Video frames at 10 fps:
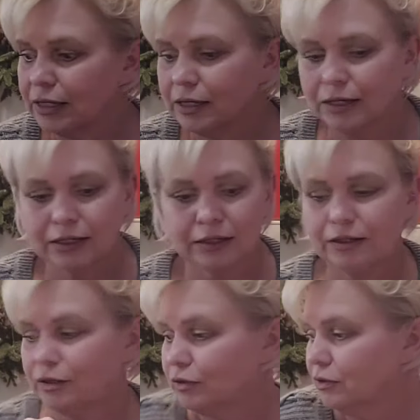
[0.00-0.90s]

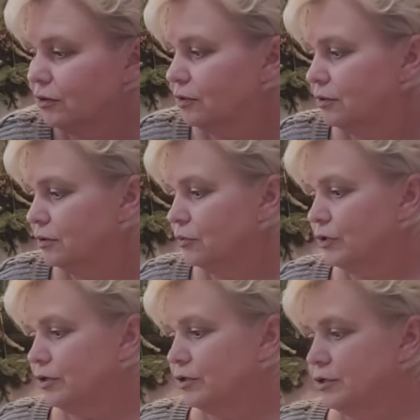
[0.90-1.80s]
And
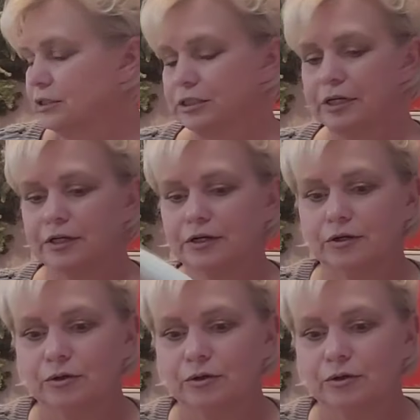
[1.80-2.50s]
we're going to take our